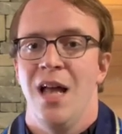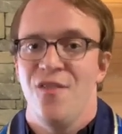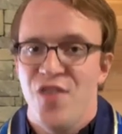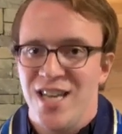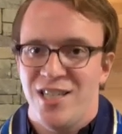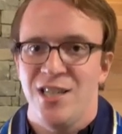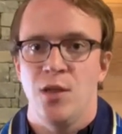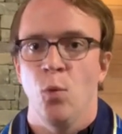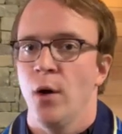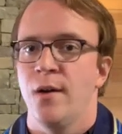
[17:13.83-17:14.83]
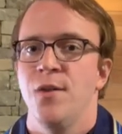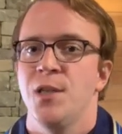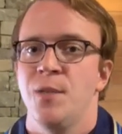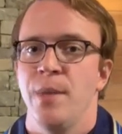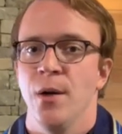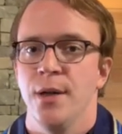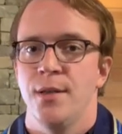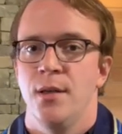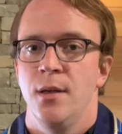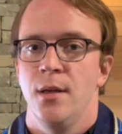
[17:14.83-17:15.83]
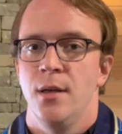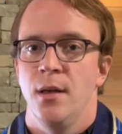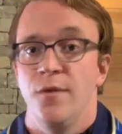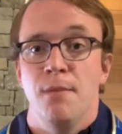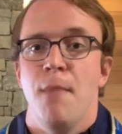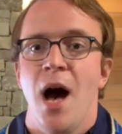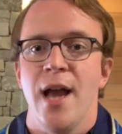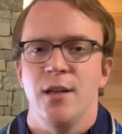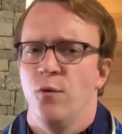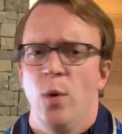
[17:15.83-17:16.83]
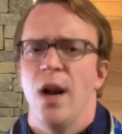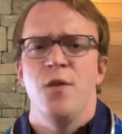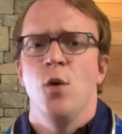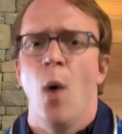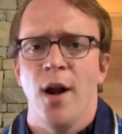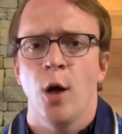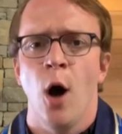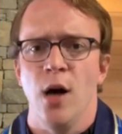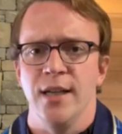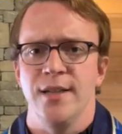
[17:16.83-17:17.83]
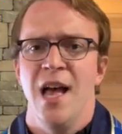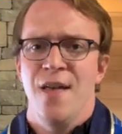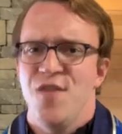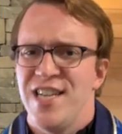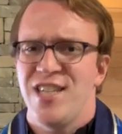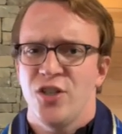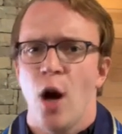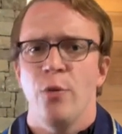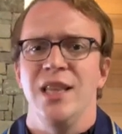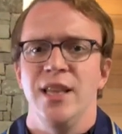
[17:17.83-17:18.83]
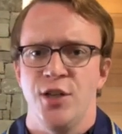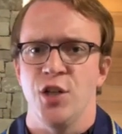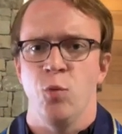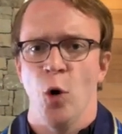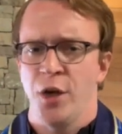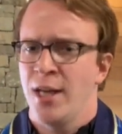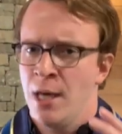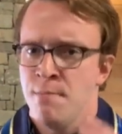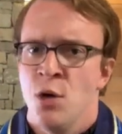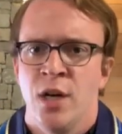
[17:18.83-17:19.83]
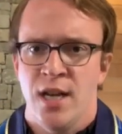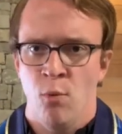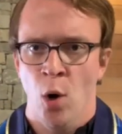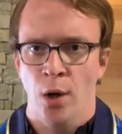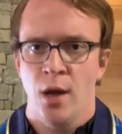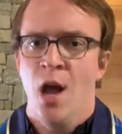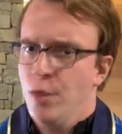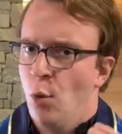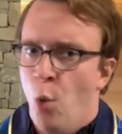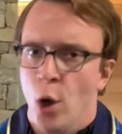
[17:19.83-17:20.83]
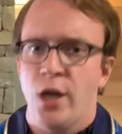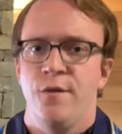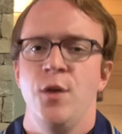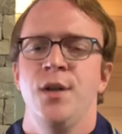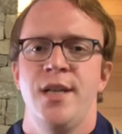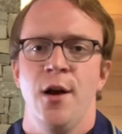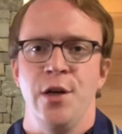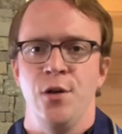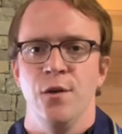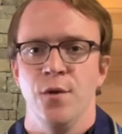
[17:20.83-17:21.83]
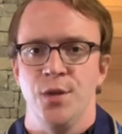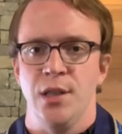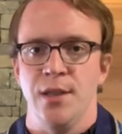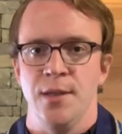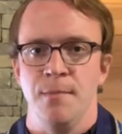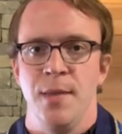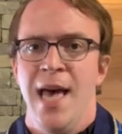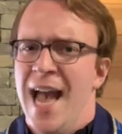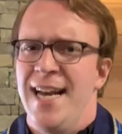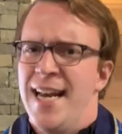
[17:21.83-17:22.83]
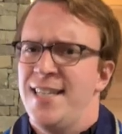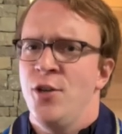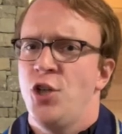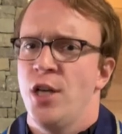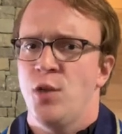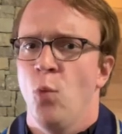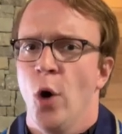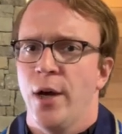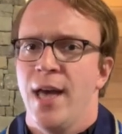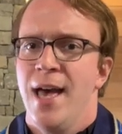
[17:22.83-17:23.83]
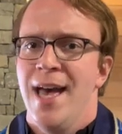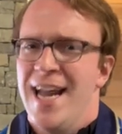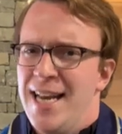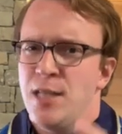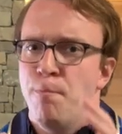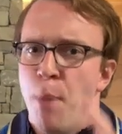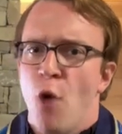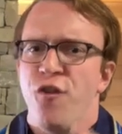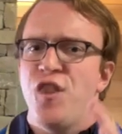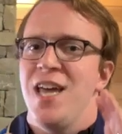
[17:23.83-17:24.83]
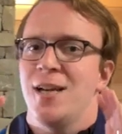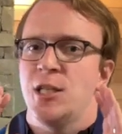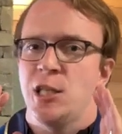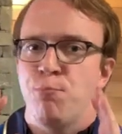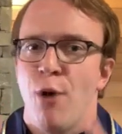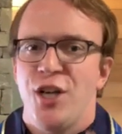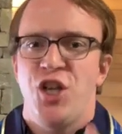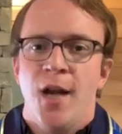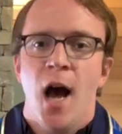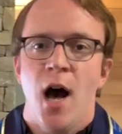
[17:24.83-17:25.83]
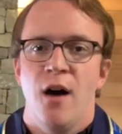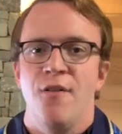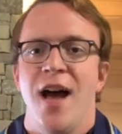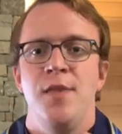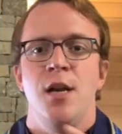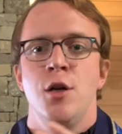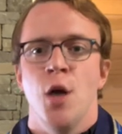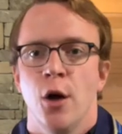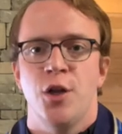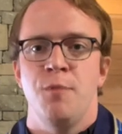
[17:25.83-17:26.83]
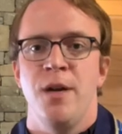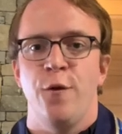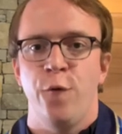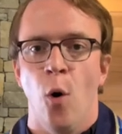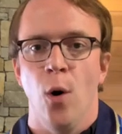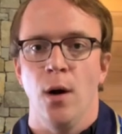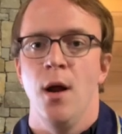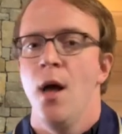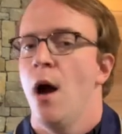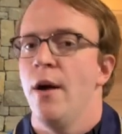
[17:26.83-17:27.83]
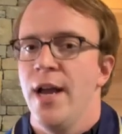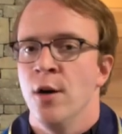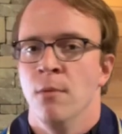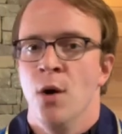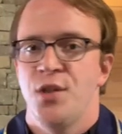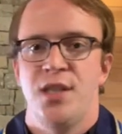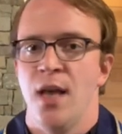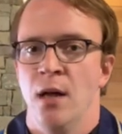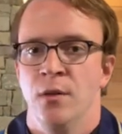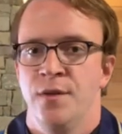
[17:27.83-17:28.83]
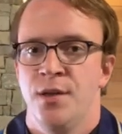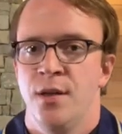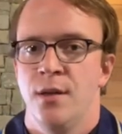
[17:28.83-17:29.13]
This is the work of the Spirit, of the mind, of whatever you want to call it. This is our religious work, community work, the work of Unitarian Universalism. And it isn't just work, it is both the expression of and the nourishment for our innermost selves.